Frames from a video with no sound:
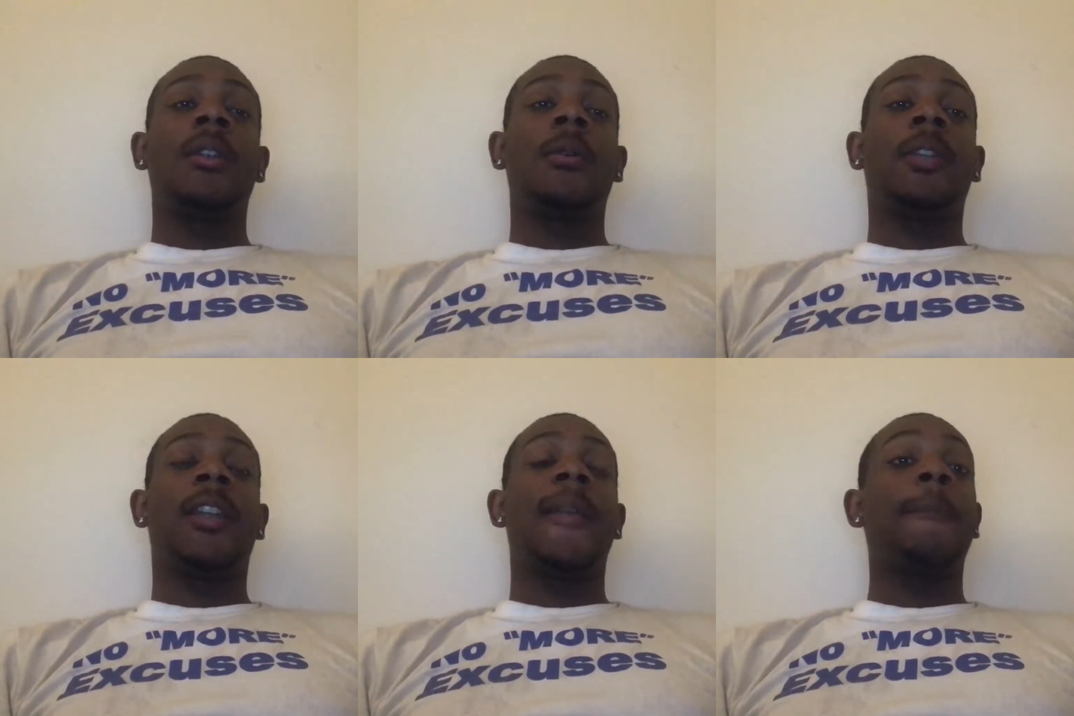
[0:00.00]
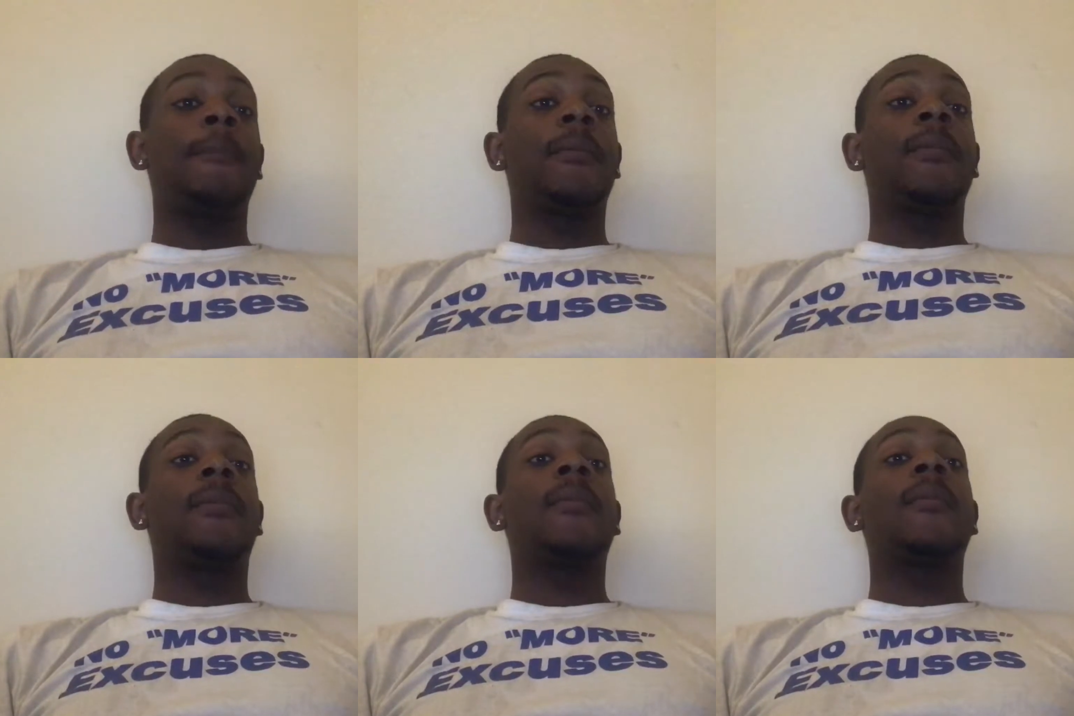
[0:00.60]
Okay?
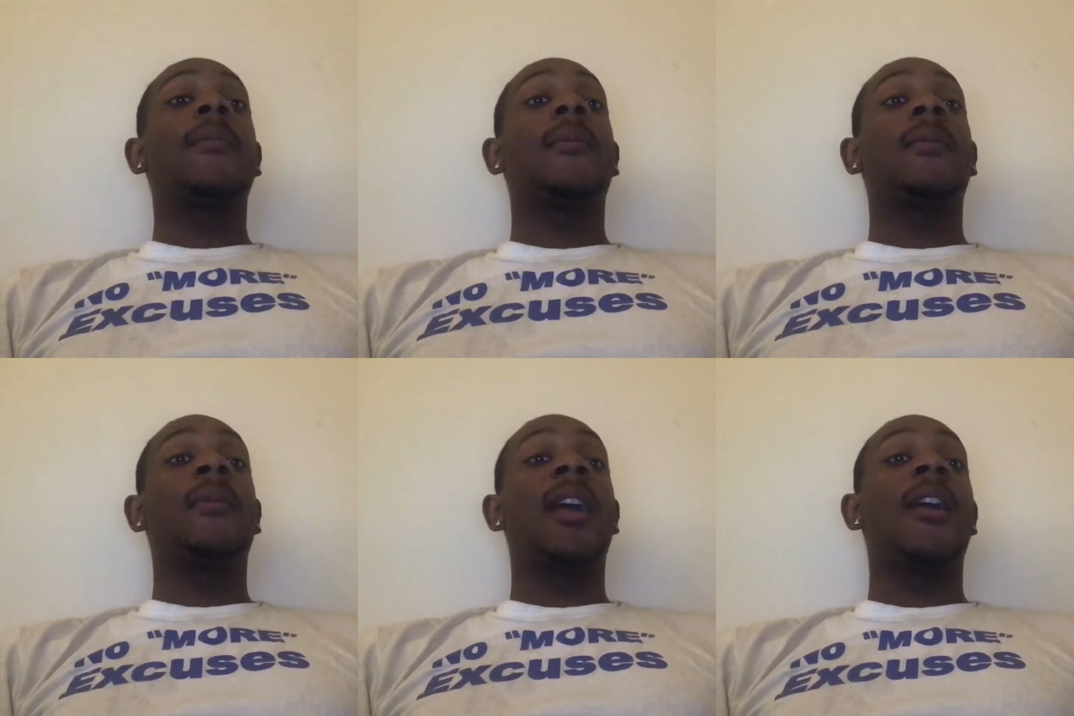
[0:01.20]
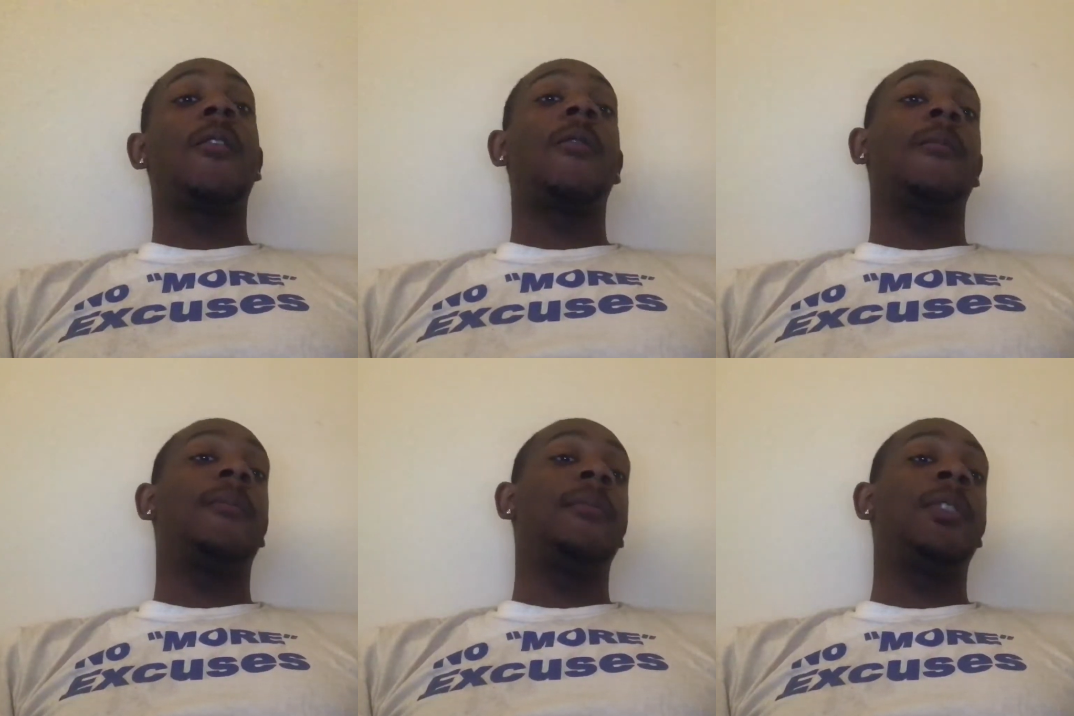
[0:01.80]
Now,
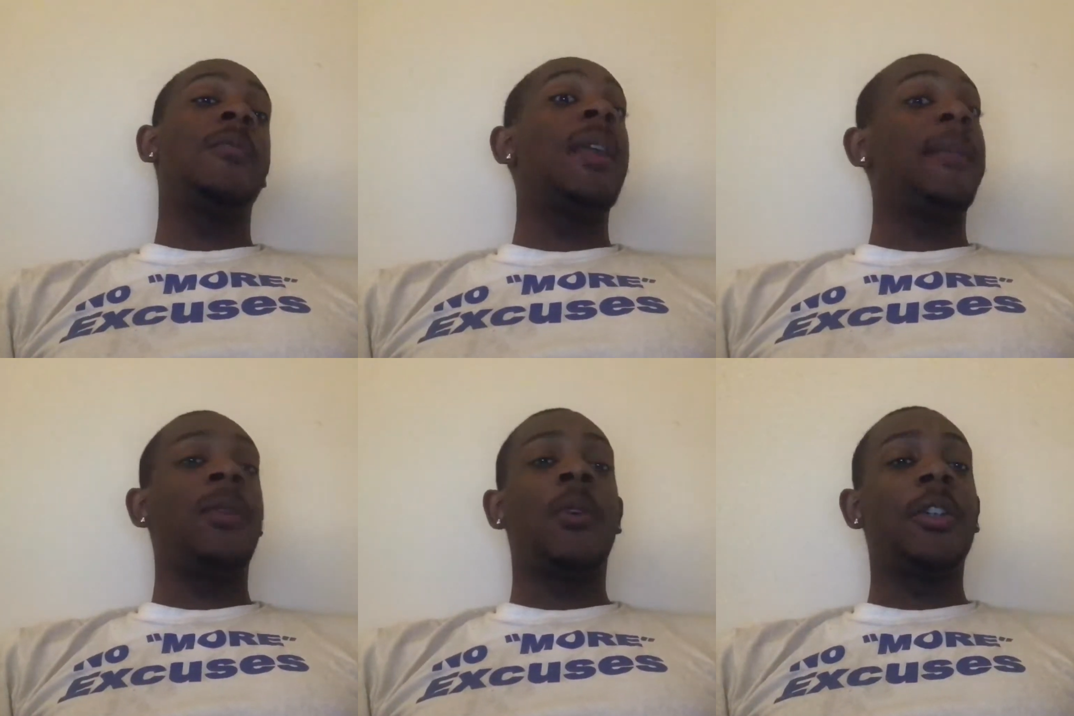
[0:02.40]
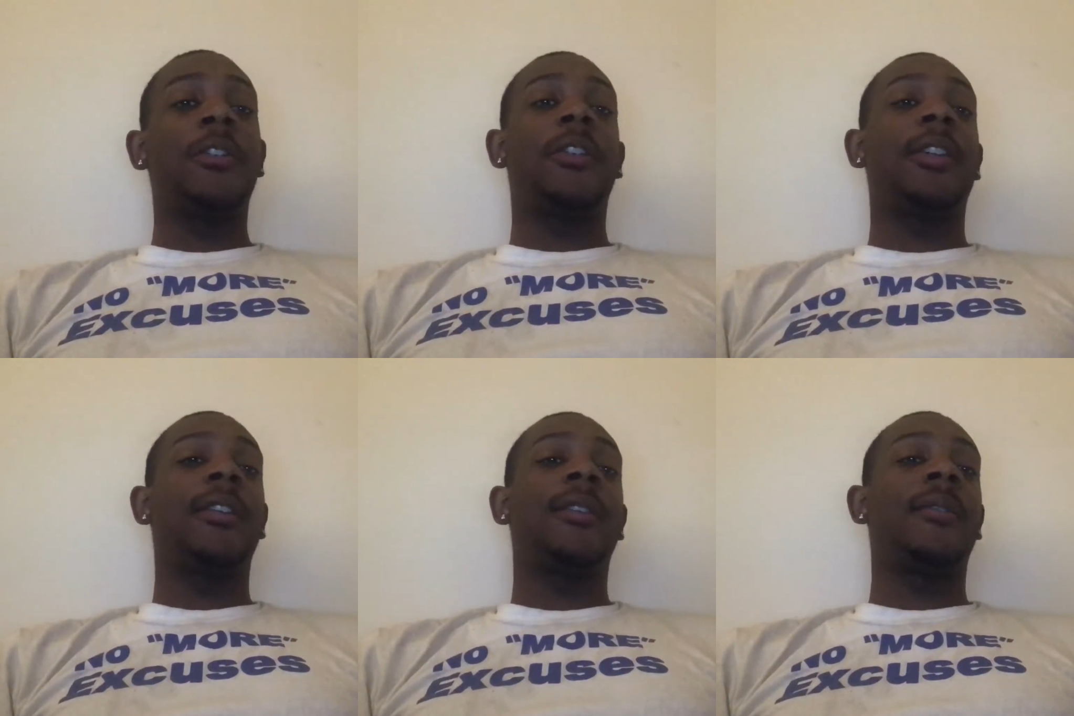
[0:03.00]
you may be
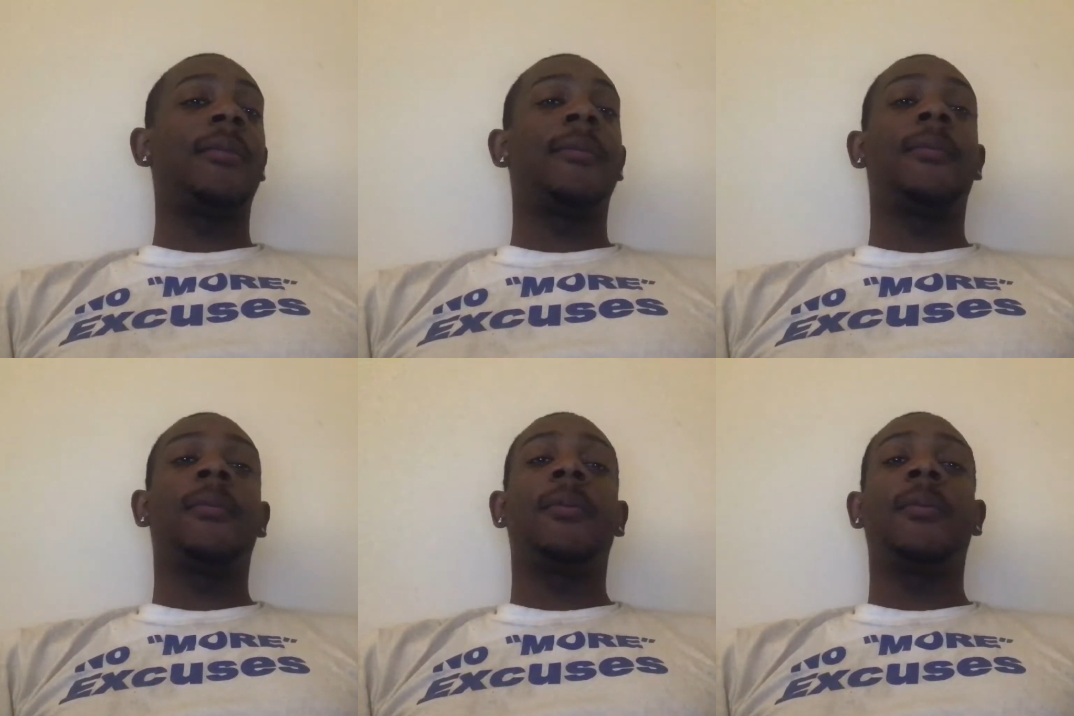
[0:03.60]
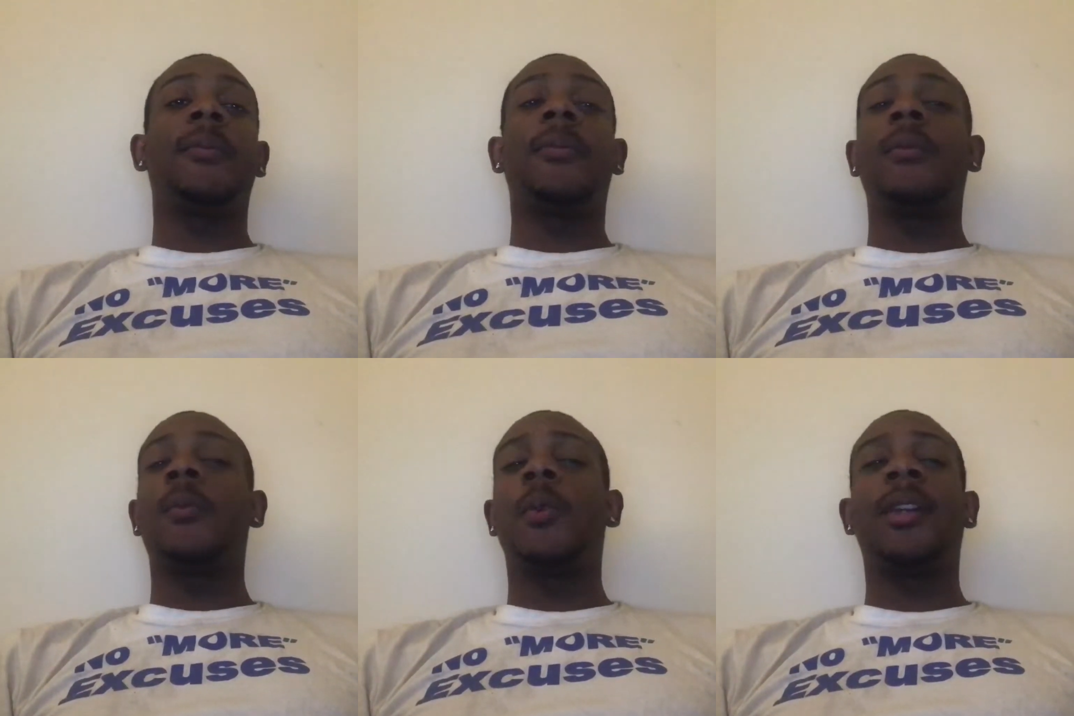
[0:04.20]
wondering
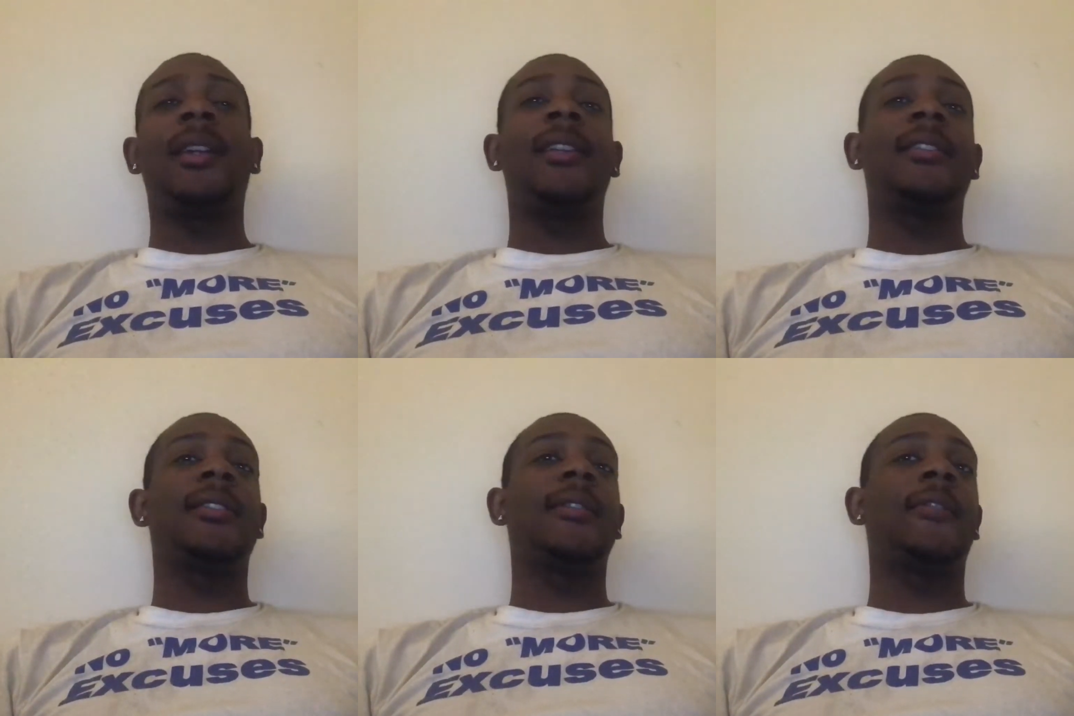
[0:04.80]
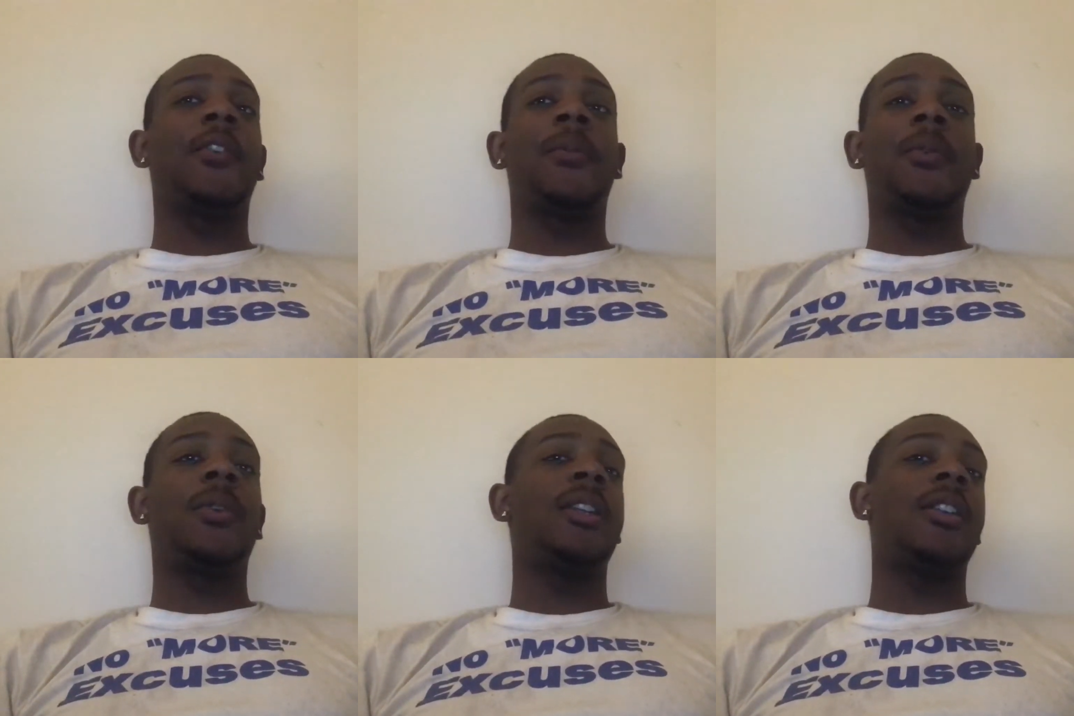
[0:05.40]
what is
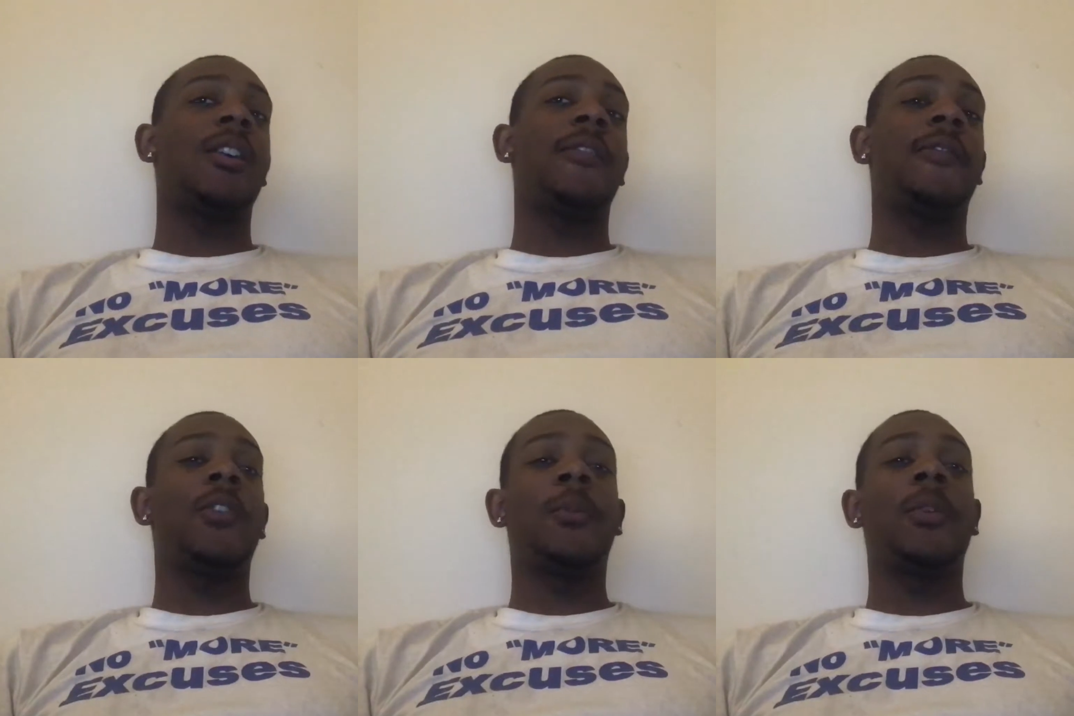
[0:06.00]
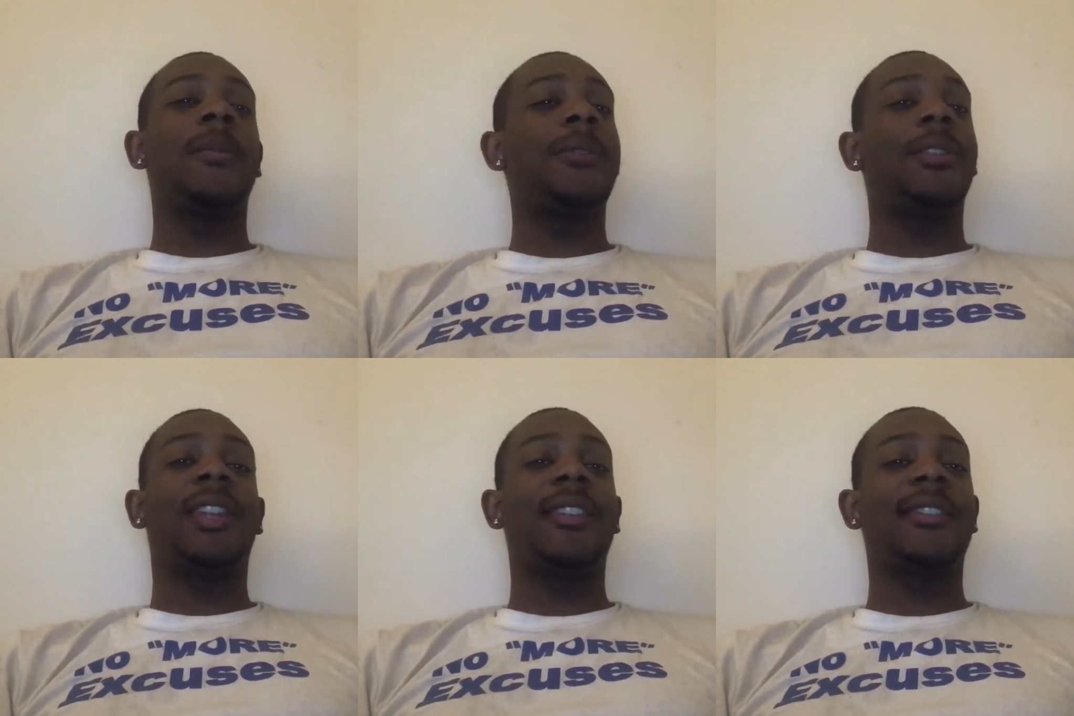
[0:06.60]
verbal and nonverbal
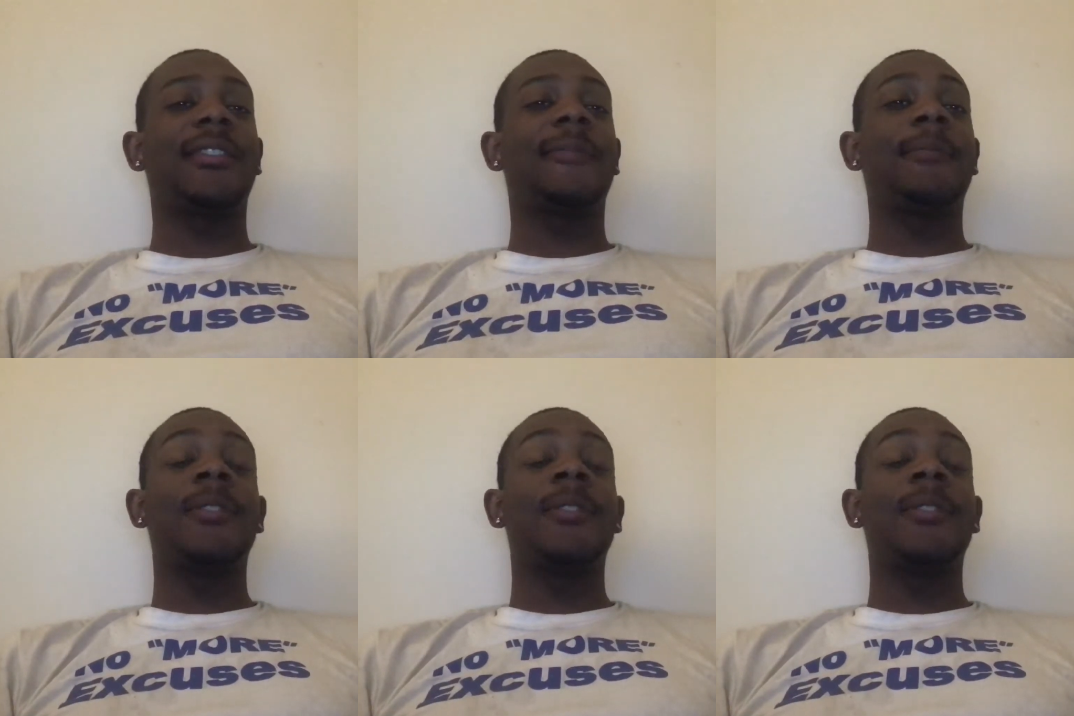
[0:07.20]
communication.